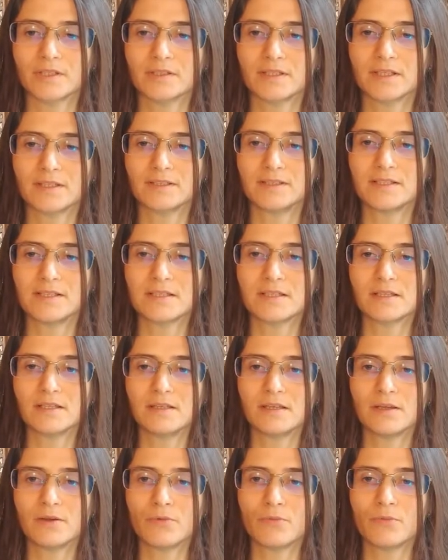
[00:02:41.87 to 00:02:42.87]
conduct this
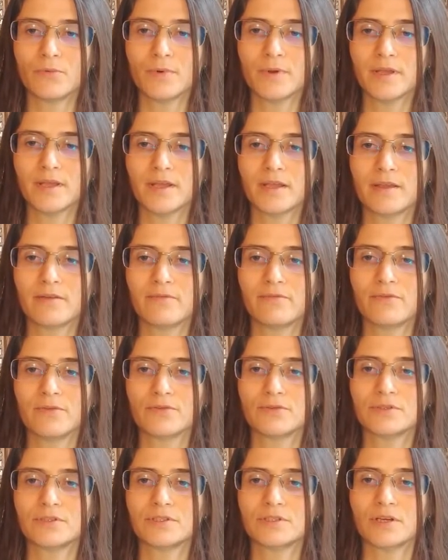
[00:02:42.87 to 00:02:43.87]
study, we've
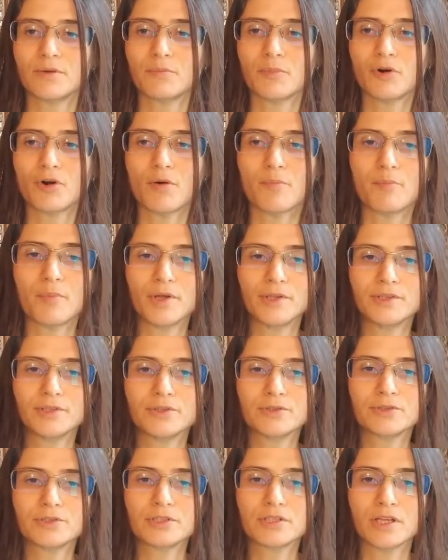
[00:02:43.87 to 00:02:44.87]
used some crop
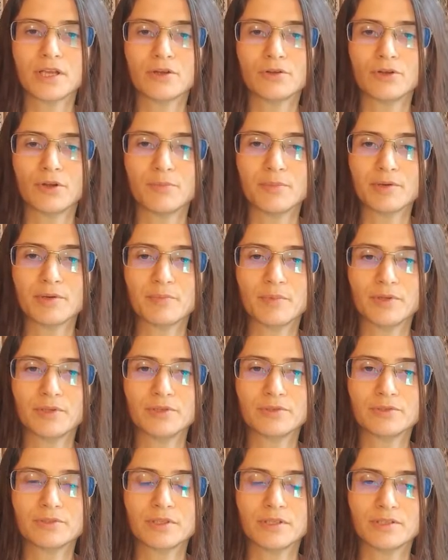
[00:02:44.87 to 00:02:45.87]
models, economic
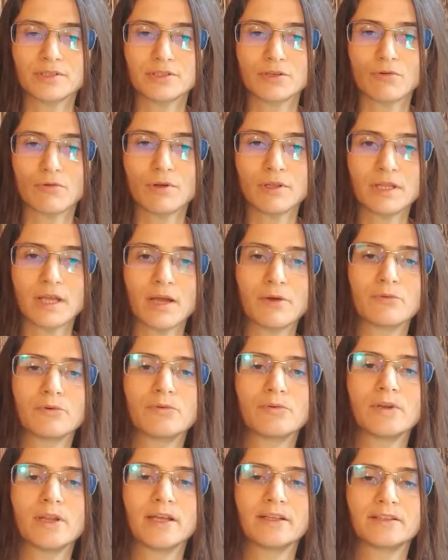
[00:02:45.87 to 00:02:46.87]
models, and so on. I
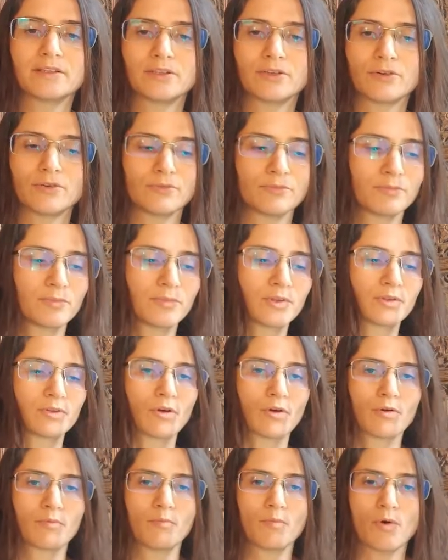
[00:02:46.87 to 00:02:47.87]
will later on
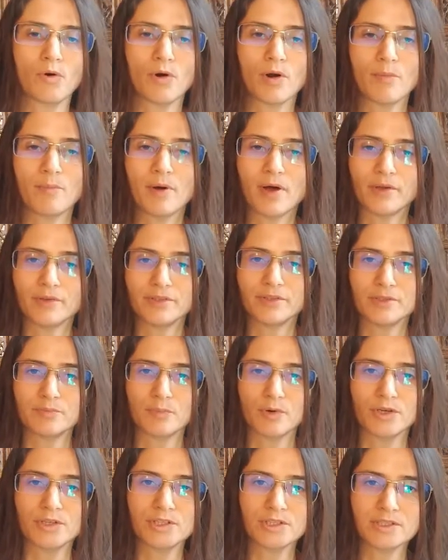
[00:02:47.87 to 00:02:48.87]
talk more about this
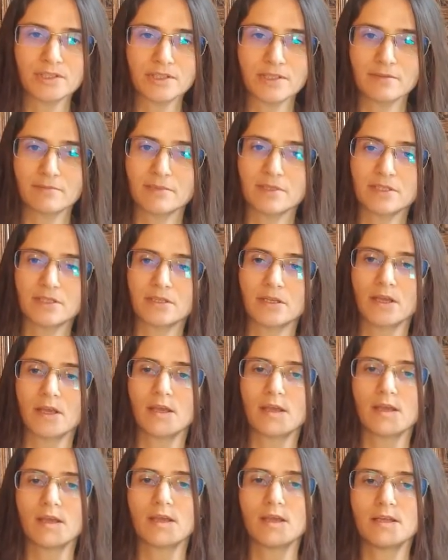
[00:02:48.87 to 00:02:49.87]
project since
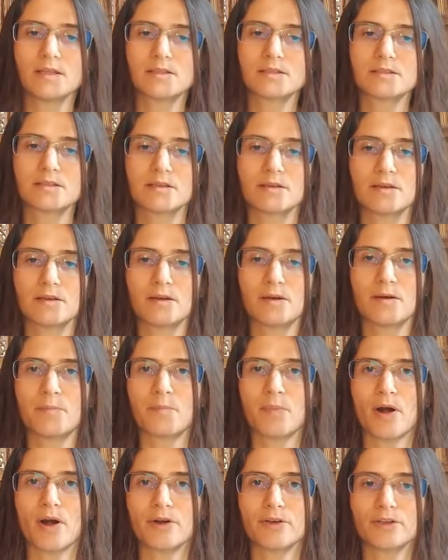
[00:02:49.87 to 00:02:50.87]
it's
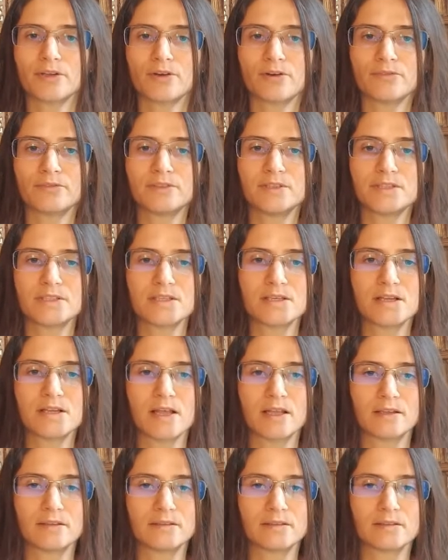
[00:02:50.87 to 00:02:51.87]
part of the
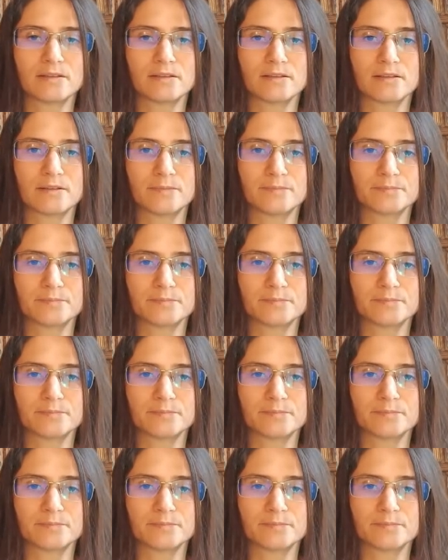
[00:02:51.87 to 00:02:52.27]
CLAND